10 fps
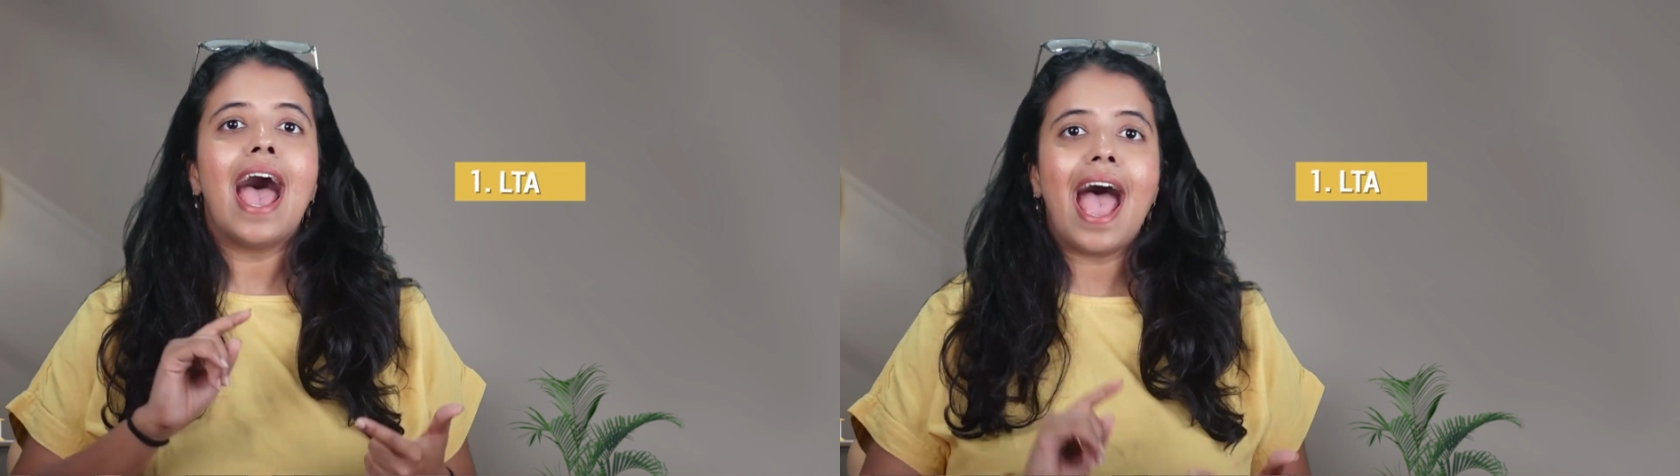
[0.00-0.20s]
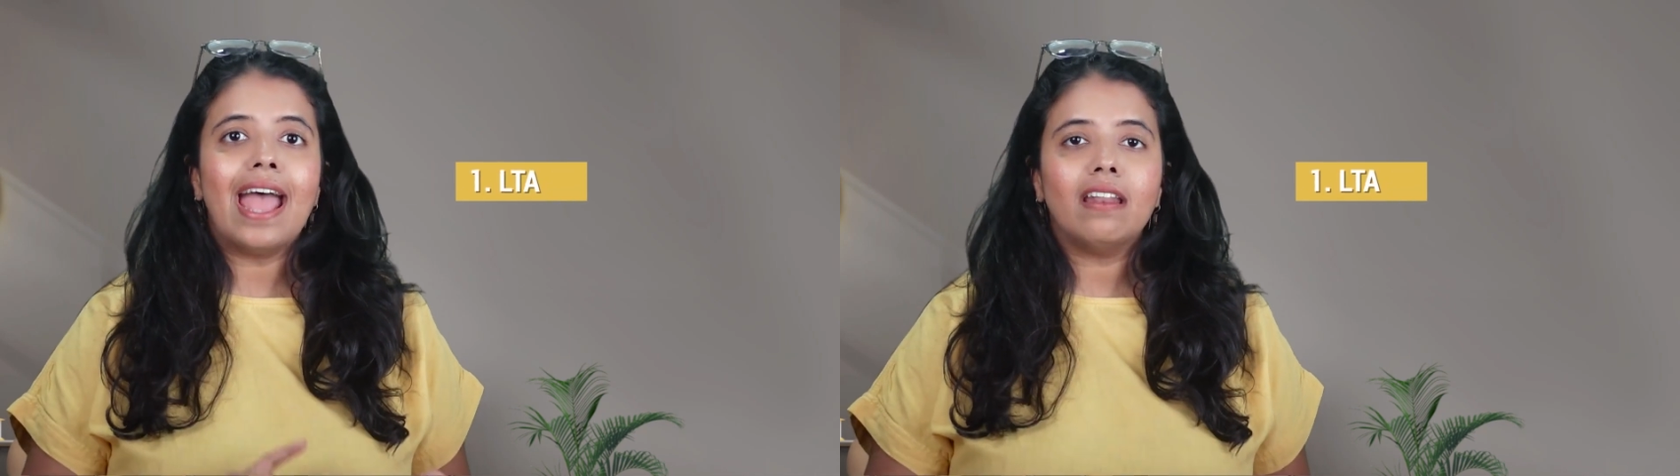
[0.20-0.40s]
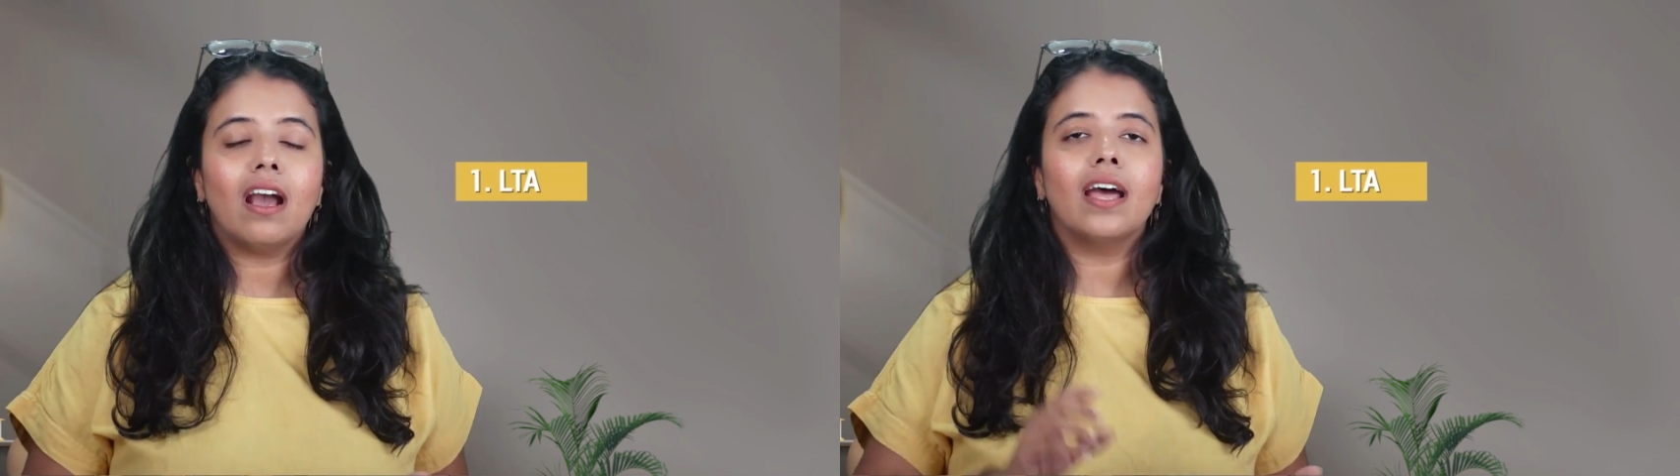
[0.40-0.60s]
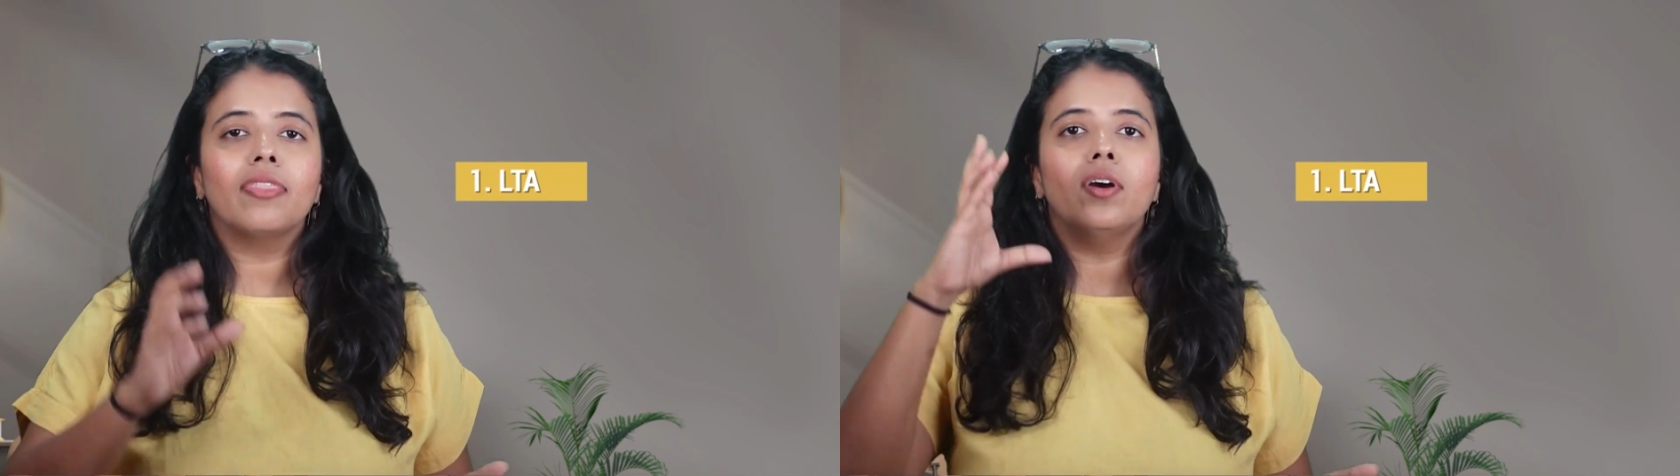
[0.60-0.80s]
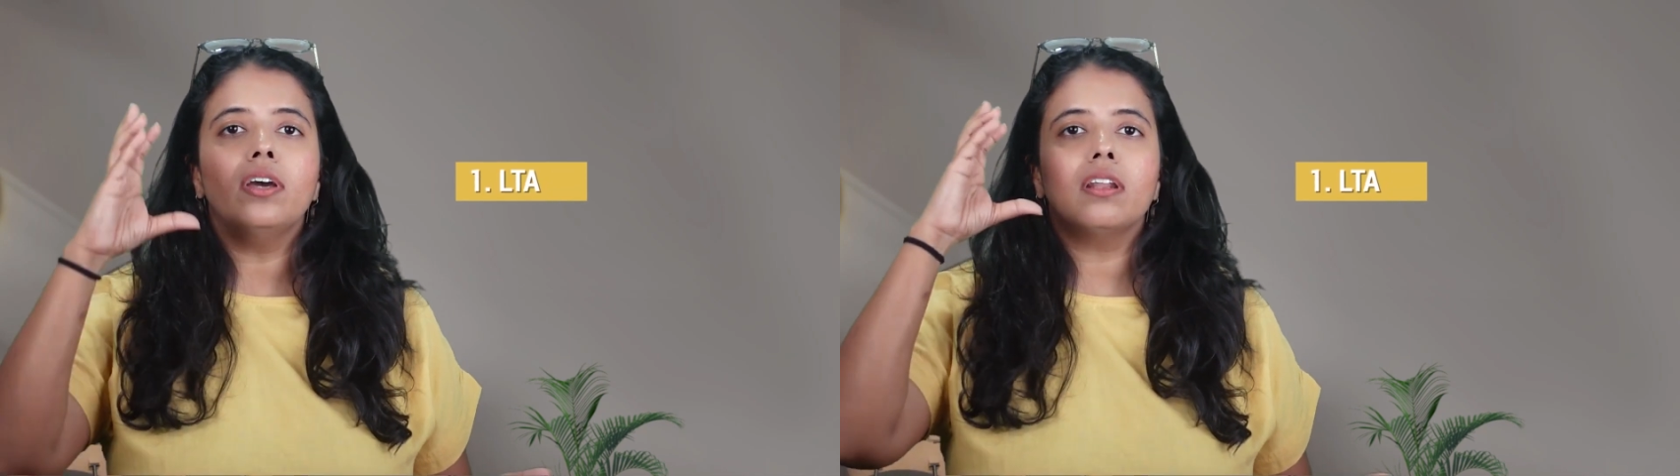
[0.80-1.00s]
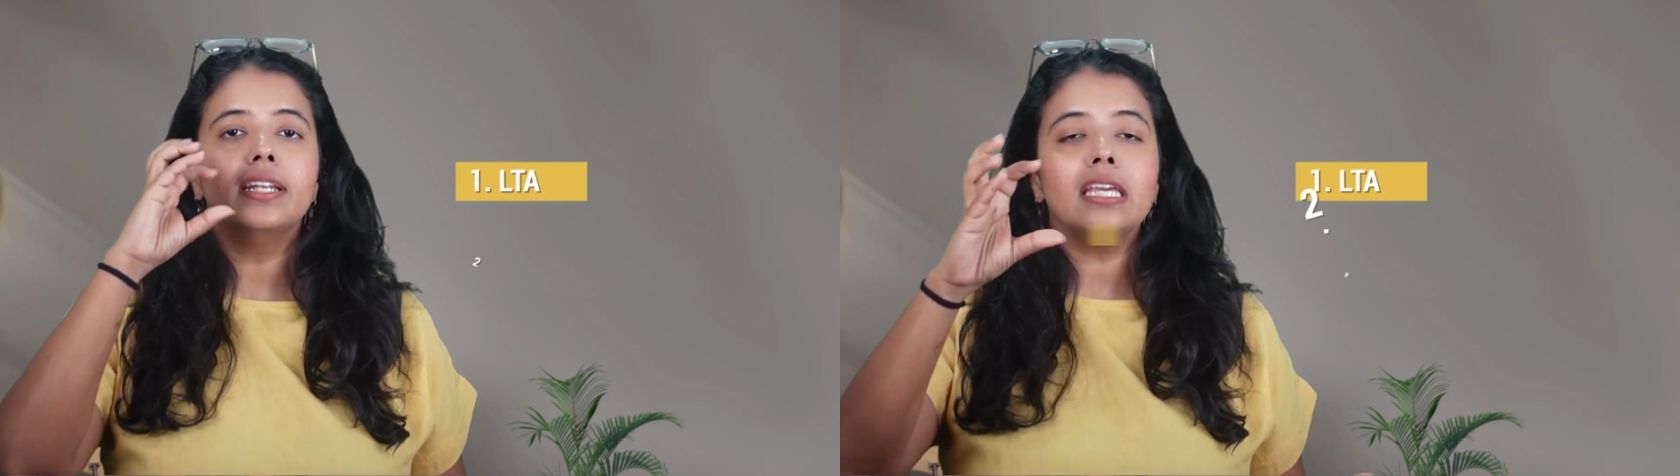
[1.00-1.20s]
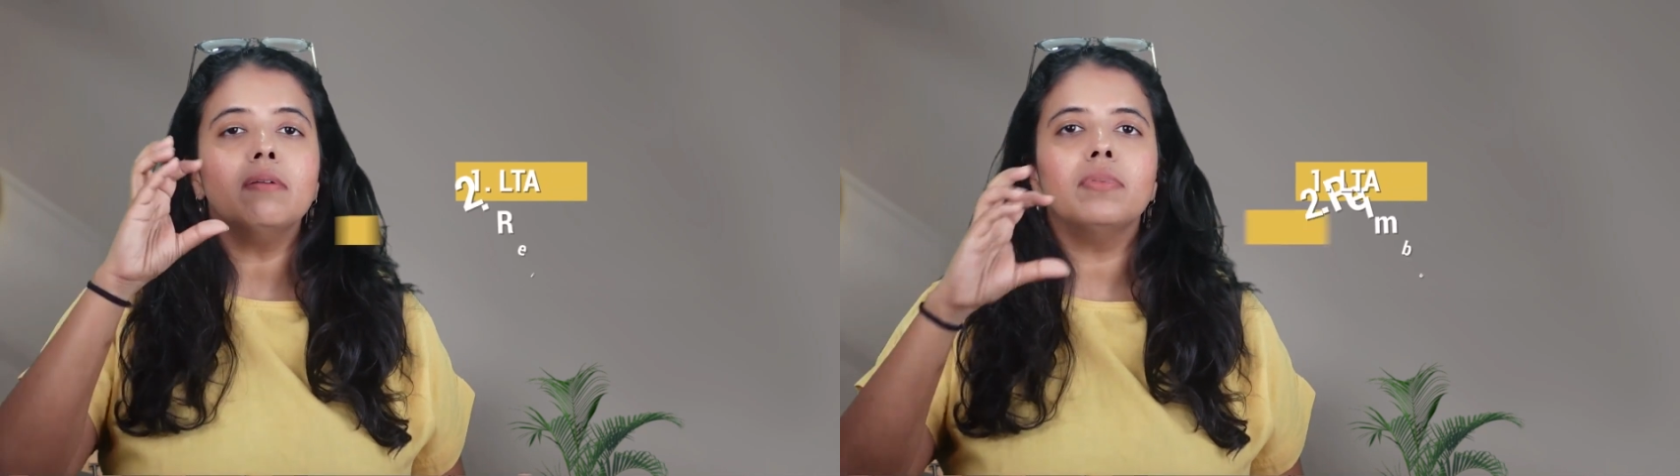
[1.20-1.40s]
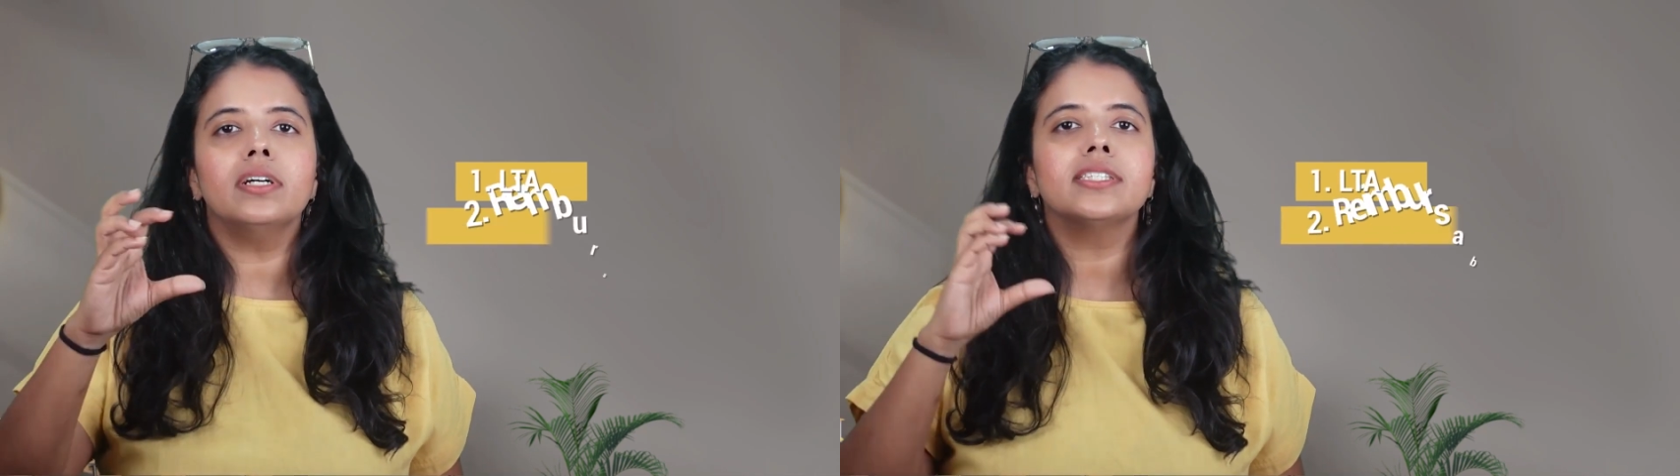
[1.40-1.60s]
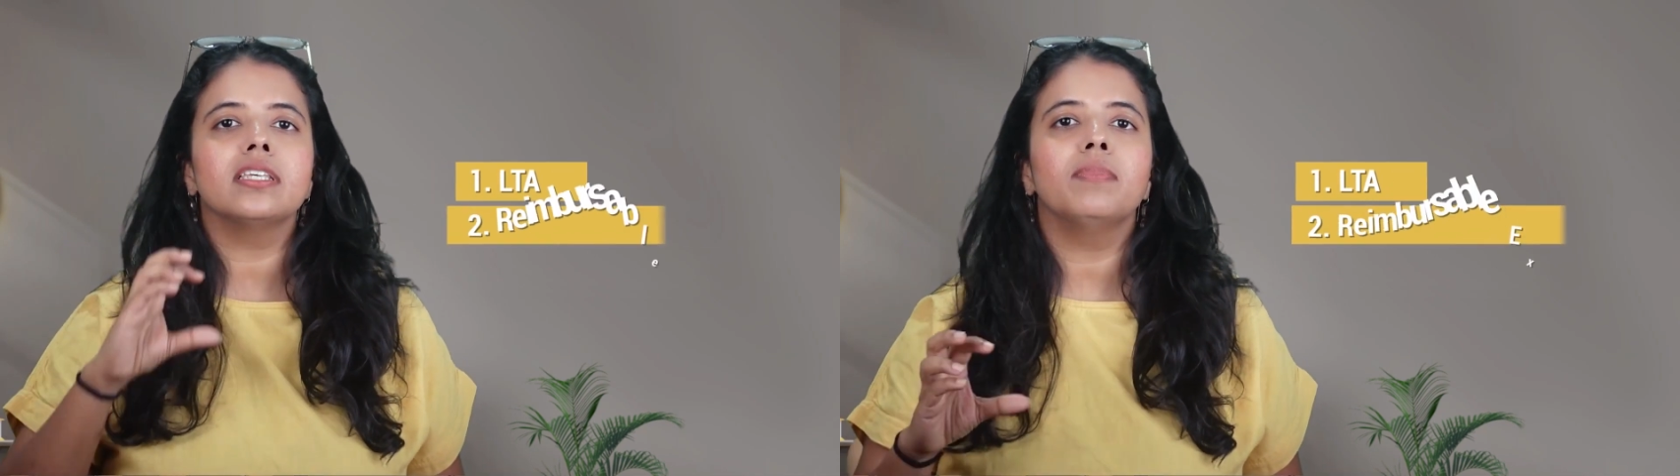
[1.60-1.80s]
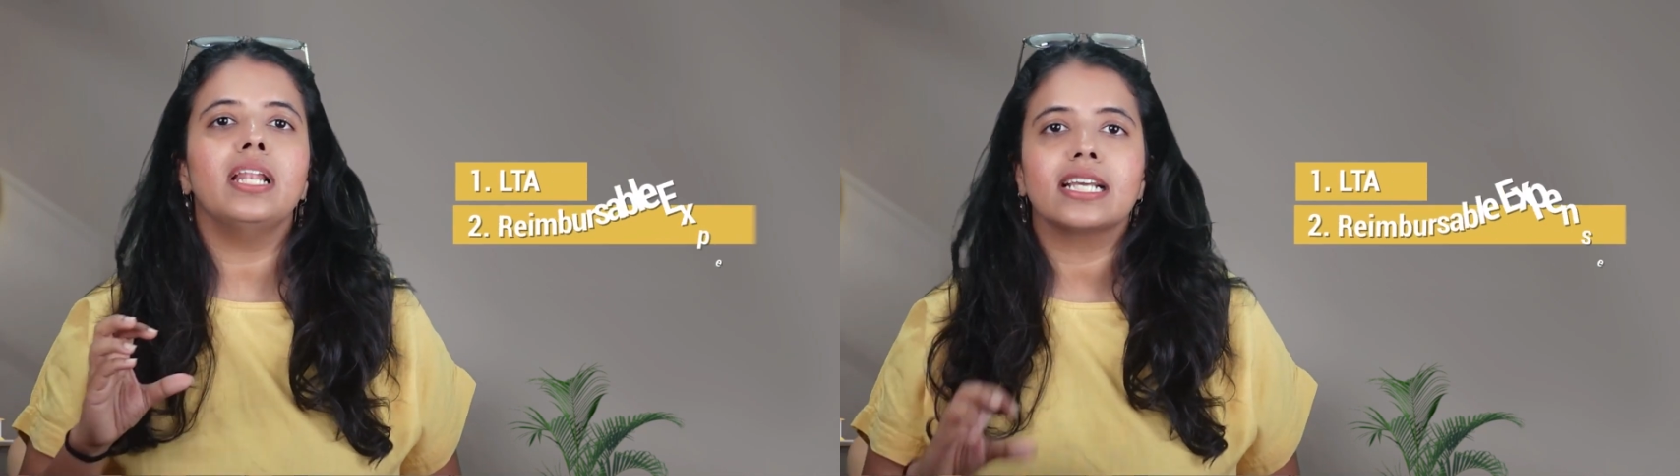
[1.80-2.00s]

and other reimbursable